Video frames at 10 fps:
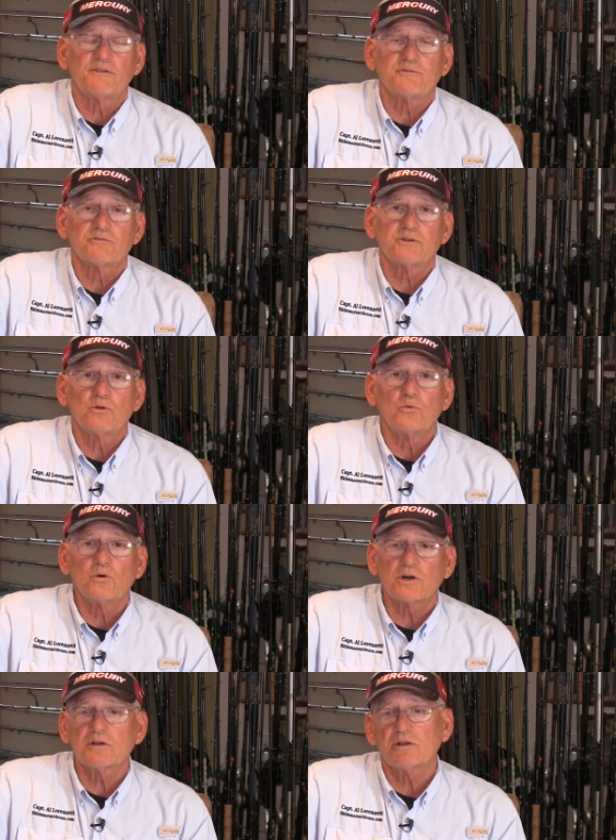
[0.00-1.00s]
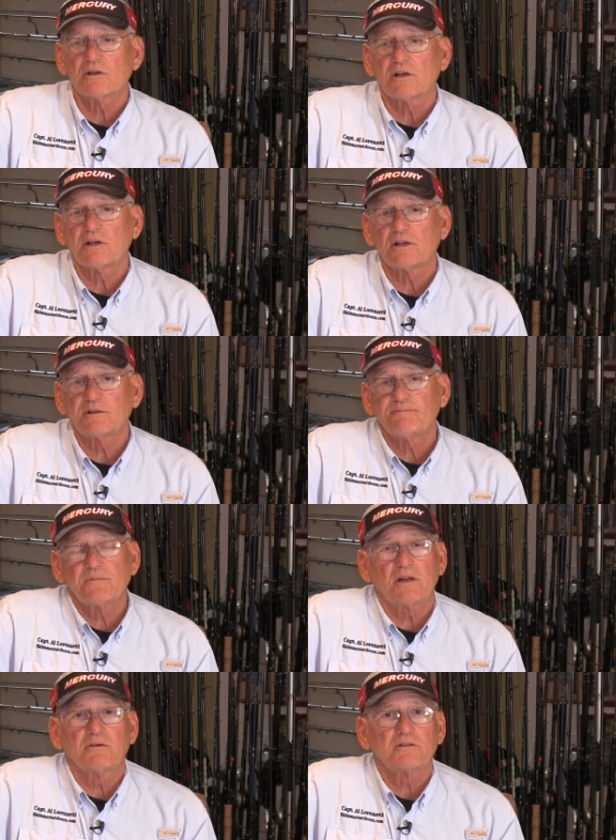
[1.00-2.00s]
If you're in the water, uh,
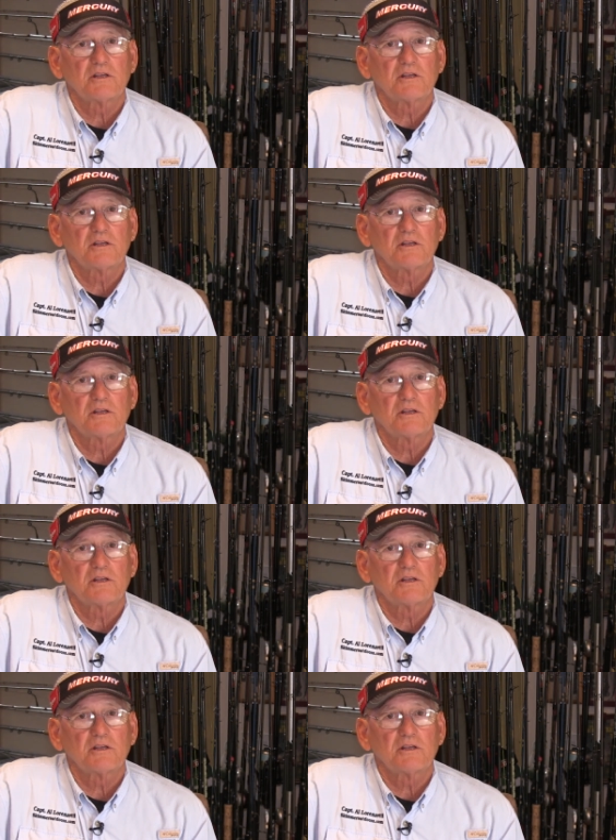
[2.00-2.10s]
you know,